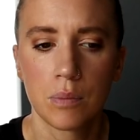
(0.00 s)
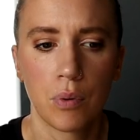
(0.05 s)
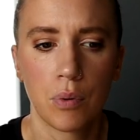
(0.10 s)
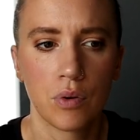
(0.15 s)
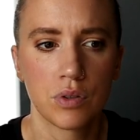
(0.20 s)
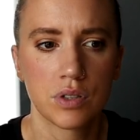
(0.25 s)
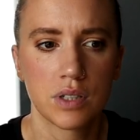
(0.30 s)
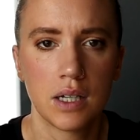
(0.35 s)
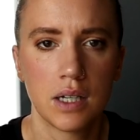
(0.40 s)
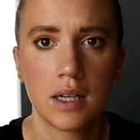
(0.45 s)

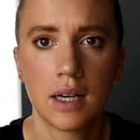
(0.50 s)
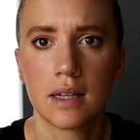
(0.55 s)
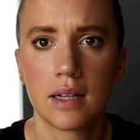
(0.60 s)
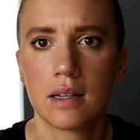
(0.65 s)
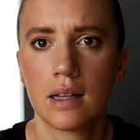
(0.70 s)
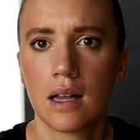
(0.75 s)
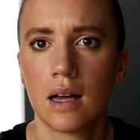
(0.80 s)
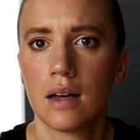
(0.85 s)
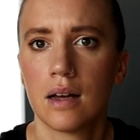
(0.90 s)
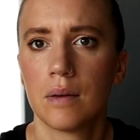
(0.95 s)
pork can
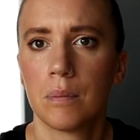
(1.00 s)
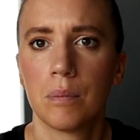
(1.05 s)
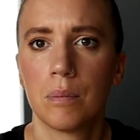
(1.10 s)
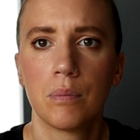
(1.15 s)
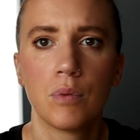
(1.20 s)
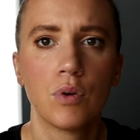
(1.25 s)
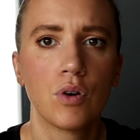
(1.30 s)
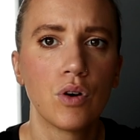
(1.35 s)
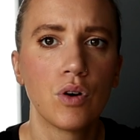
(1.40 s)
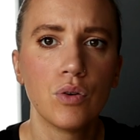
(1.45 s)
get like
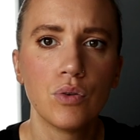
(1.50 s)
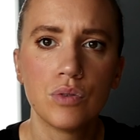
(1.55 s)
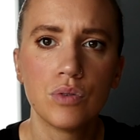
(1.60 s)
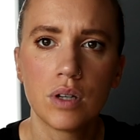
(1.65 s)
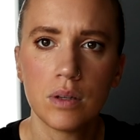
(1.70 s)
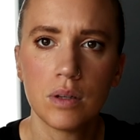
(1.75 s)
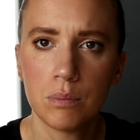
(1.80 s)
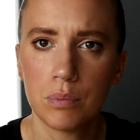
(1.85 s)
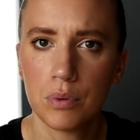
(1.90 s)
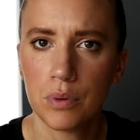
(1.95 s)

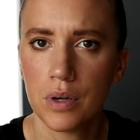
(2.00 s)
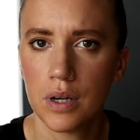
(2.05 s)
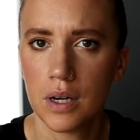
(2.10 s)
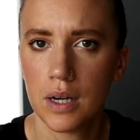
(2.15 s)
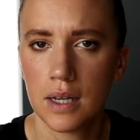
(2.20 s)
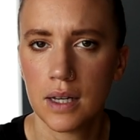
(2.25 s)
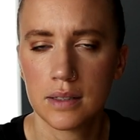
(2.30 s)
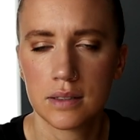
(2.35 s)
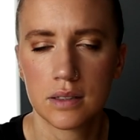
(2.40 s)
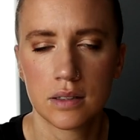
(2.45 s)
gluten put in
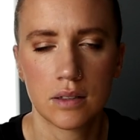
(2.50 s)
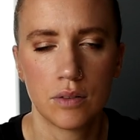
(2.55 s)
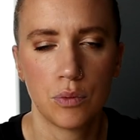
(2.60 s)
it,